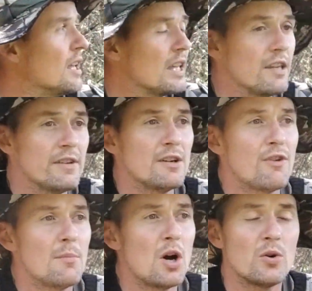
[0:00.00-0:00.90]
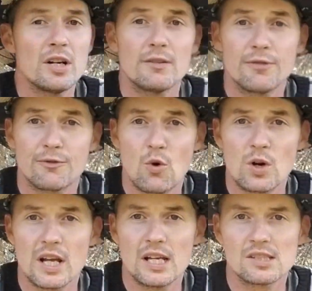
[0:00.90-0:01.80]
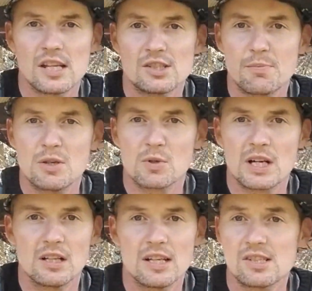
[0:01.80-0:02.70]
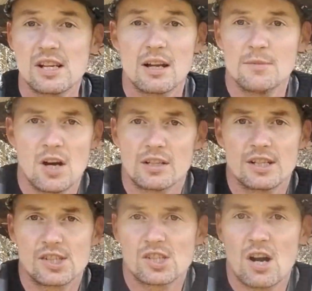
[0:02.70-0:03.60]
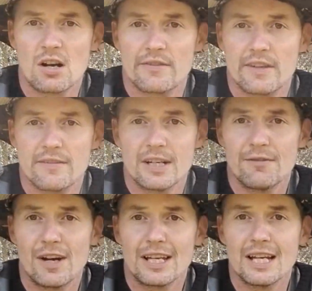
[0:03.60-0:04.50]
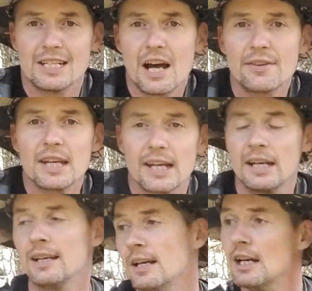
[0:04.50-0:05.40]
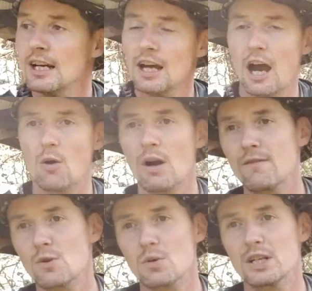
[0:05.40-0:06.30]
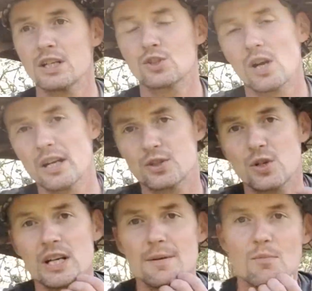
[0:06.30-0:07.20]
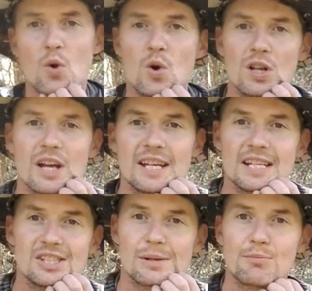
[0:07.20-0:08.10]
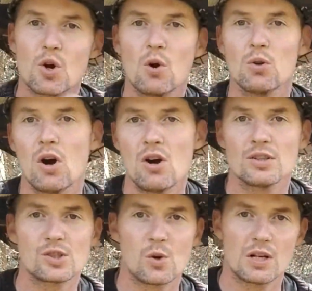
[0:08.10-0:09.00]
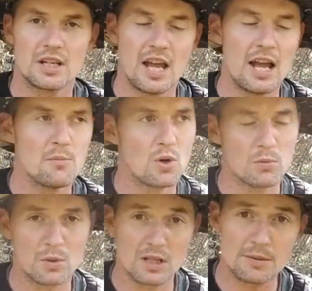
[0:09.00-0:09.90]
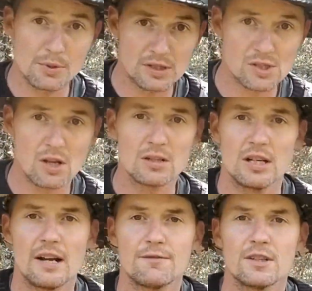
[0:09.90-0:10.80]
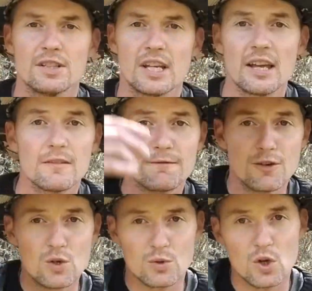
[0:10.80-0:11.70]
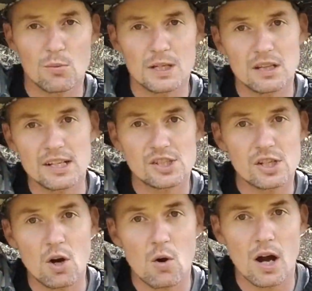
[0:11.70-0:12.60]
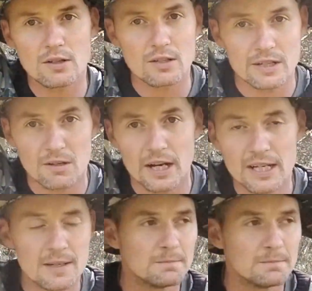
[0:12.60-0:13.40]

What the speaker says: Even if I'm out here for 4 days, let's be realistic, I'm not going to starve, even if I get nothing. However, we're going to try to treat it more like it's a prolonged sort of camp where we're going to put a solid effort into getting food. Nobody likes to go hungry, right?